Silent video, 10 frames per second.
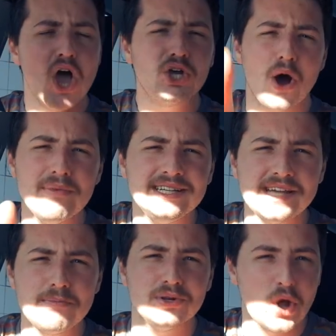Comment
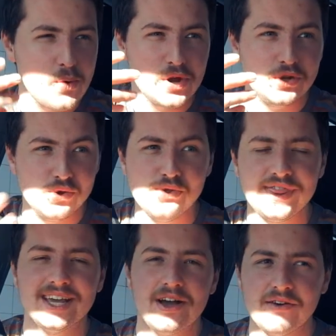down below what you
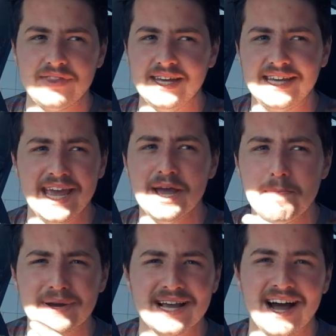think of the Kia
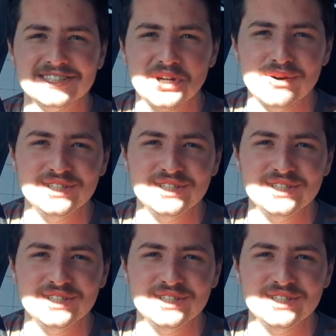Picanto